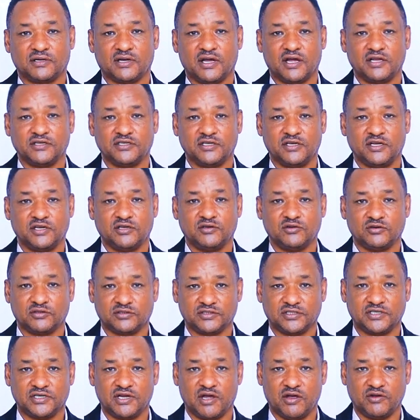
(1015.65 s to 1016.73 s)
candidate
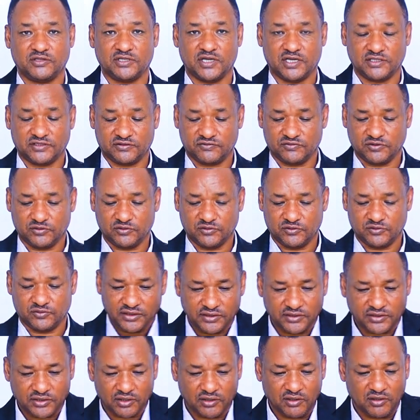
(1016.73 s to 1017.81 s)
Dr. Dawit Asfaw.
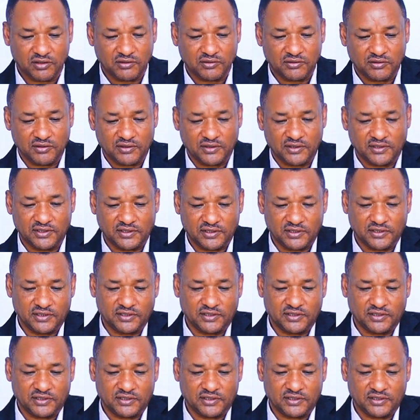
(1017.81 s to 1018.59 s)
So